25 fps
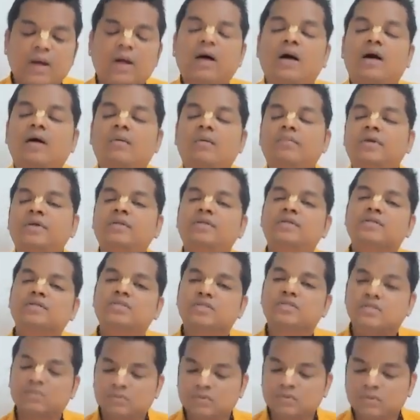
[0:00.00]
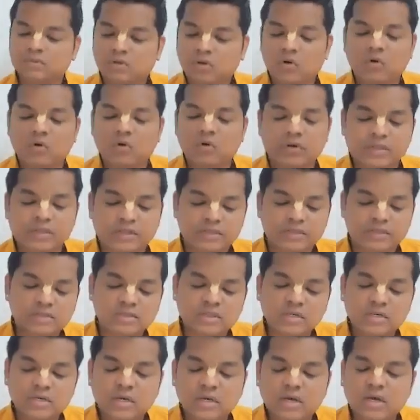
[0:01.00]
Maha means
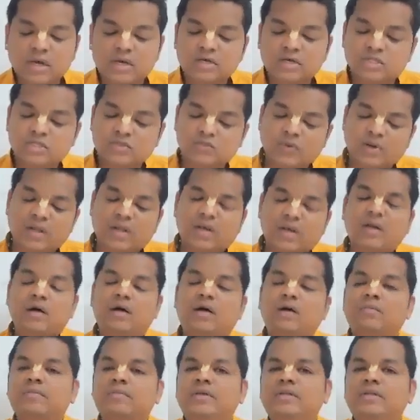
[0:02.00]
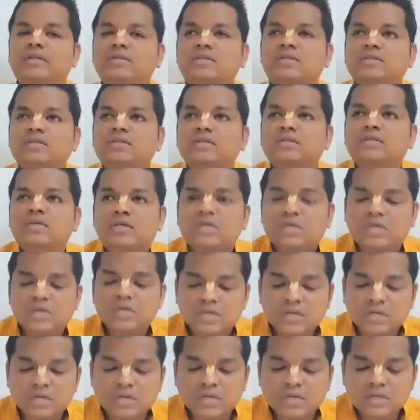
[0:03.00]
glorious, and svanaha means
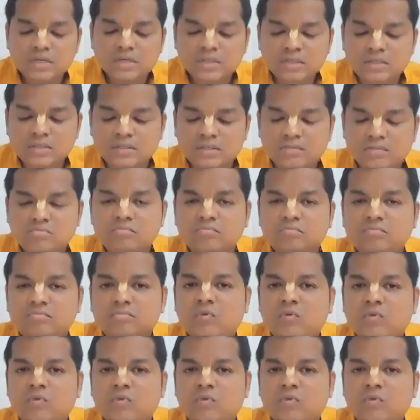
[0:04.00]
uh,